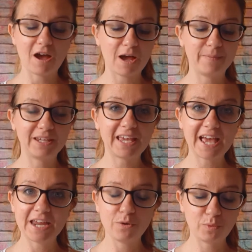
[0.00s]

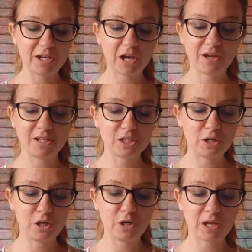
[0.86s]
Again, we're going
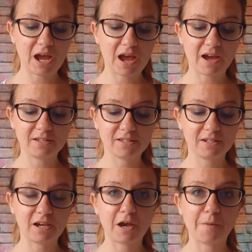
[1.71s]
to look
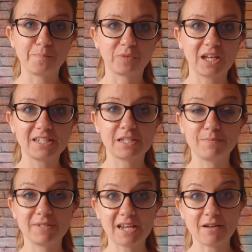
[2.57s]
at
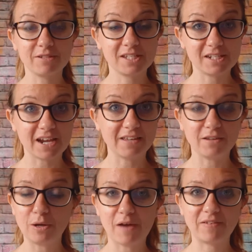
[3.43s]
some sounds today
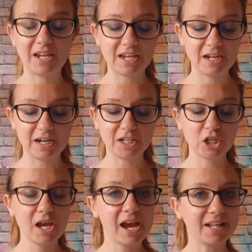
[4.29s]
that you have in English.